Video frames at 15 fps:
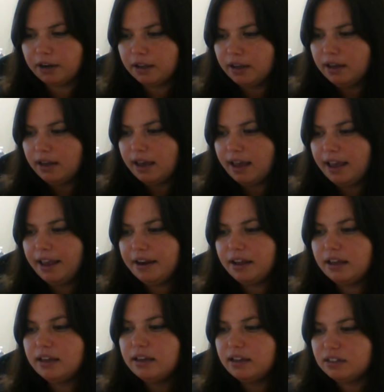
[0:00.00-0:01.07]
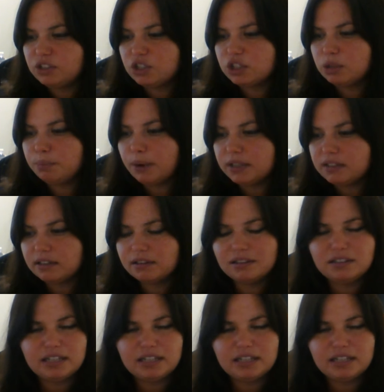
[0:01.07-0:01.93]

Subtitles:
and it's expressing the same